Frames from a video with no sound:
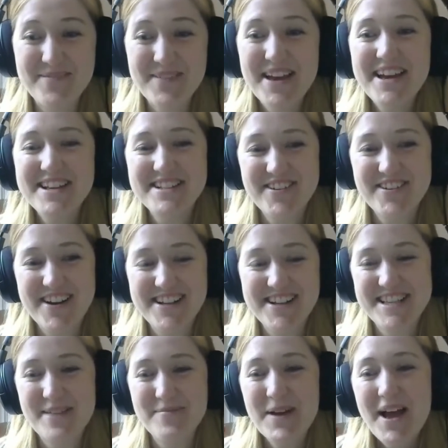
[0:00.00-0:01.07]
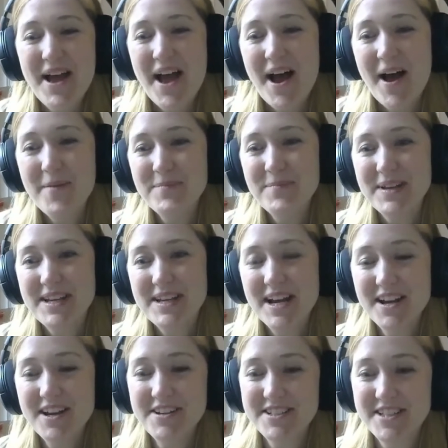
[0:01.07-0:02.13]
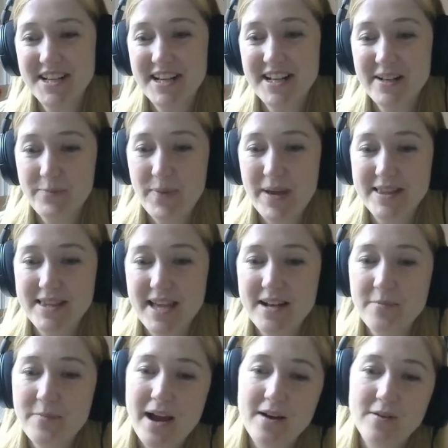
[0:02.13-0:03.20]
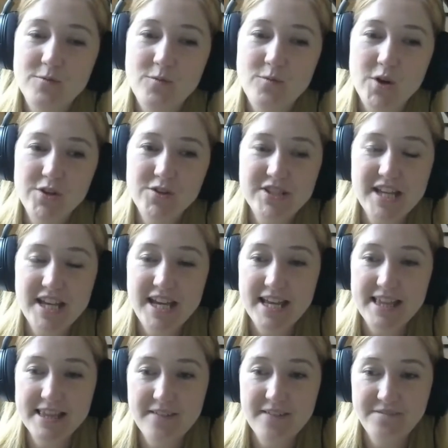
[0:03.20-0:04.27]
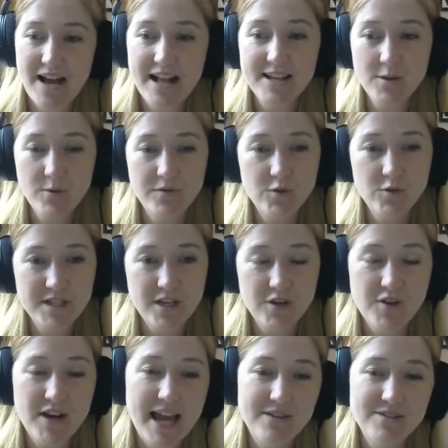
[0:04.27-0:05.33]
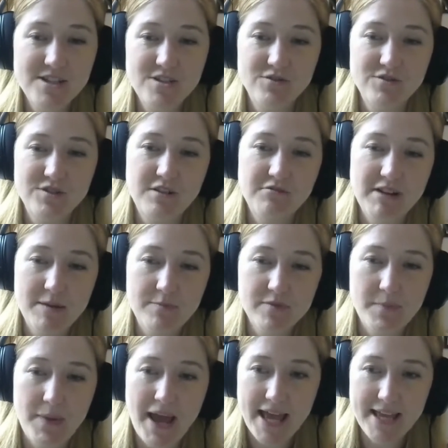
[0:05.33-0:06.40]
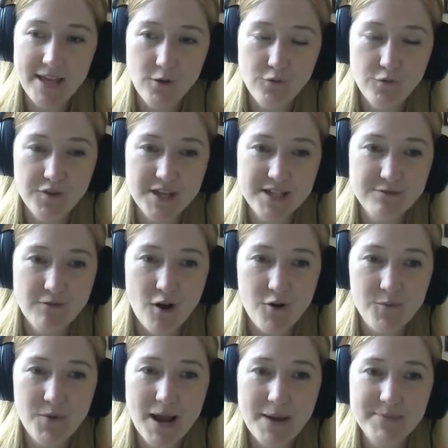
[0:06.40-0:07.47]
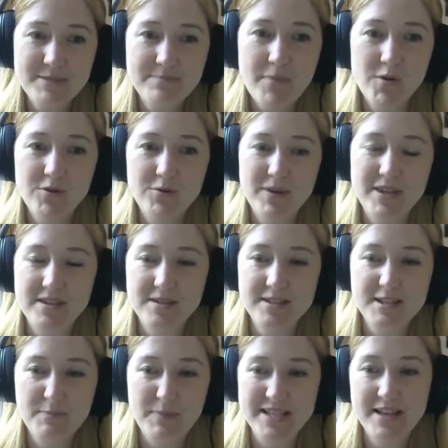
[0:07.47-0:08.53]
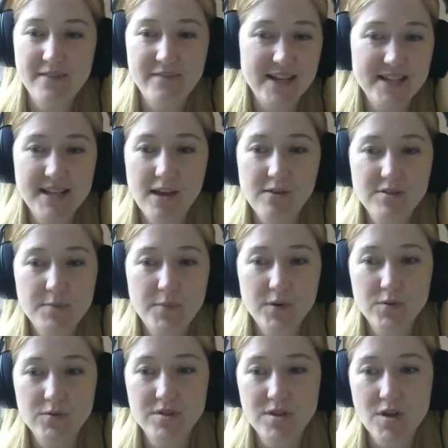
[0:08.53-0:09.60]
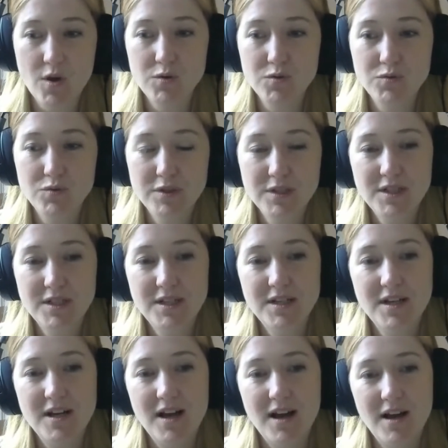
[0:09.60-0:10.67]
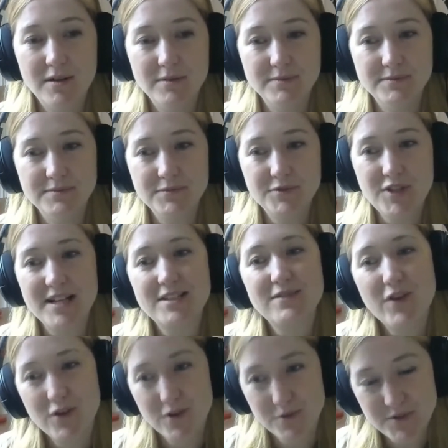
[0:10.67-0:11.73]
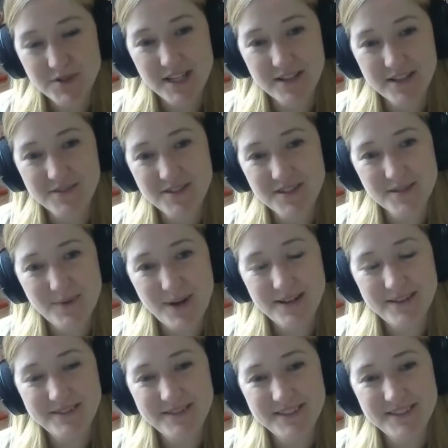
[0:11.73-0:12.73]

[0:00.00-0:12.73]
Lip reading: It's a great tip. Can I ask a little bit then about what you see in the value of your degree? How did your degree prepare you for this role? Perhaps both with specific skills, but also transferable skills as well.